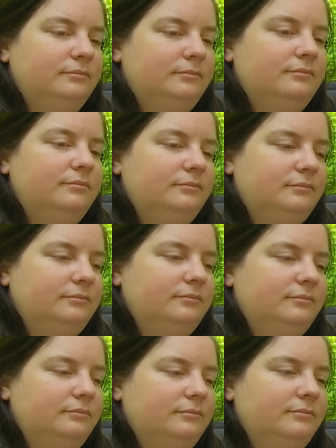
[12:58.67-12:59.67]

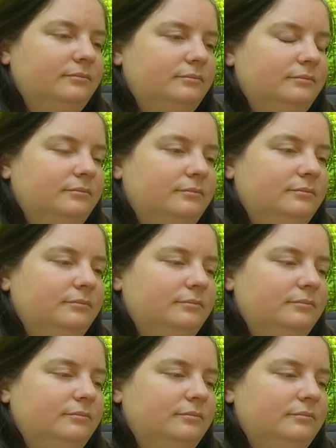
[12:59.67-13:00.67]

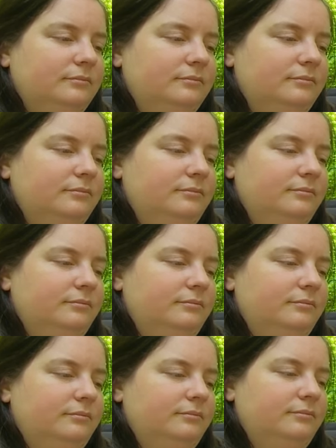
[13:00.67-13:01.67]

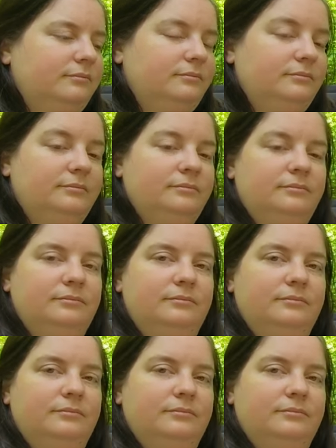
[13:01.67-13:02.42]
(silent)